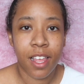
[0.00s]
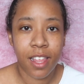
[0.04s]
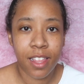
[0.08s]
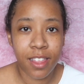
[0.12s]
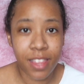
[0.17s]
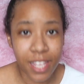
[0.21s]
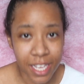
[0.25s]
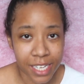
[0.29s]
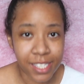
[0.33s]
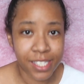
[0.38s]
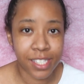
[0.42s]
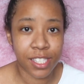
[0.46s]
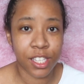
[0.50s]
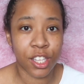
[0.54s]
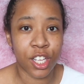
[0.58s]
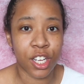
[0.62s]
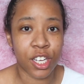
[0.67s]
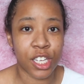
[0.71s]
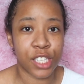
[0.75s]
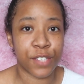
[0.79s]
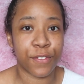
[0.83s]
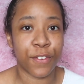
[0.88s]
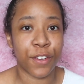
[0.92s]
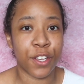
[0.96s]
This
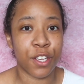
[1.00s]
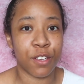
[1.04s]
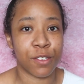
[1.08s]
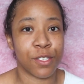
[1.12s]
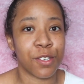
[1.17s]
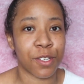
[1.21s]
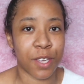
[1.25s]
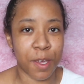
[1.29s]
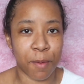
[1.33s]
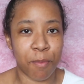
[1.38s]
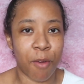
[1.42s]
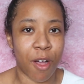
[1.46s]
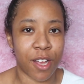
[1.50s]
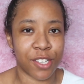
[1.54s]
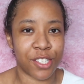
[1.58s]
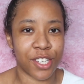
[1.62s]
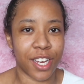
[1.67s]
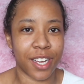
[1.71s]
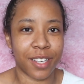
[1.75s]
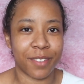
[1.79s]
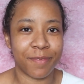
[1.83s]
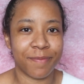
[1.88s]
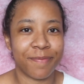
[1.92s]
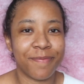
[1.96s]
look is for you, so keep
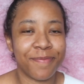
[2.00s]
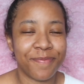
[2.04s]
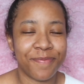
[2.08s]
watching.